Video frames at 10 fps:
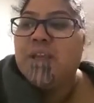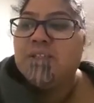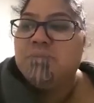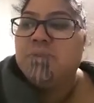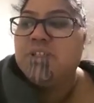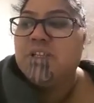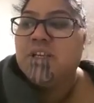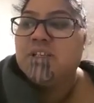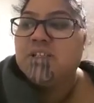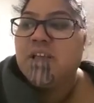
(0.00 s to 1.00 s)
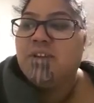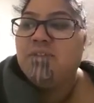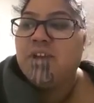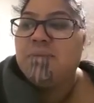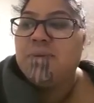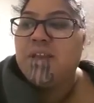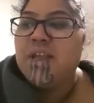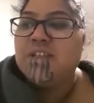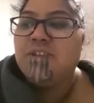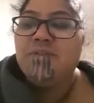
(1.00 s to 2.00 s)
as much as a
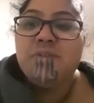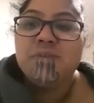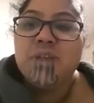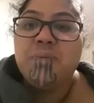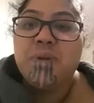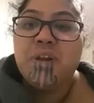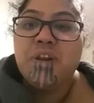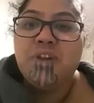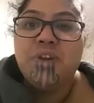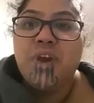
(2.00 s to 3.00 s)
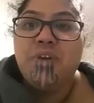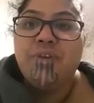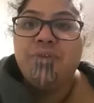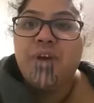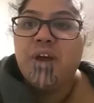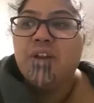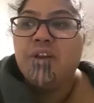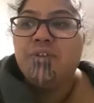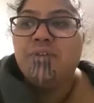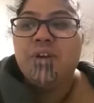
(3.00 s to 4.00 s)
recommendation from someone you know,
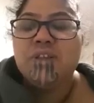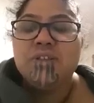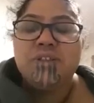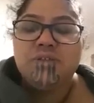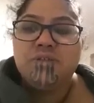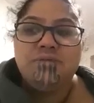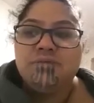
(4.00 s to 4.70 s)
whānau, friends,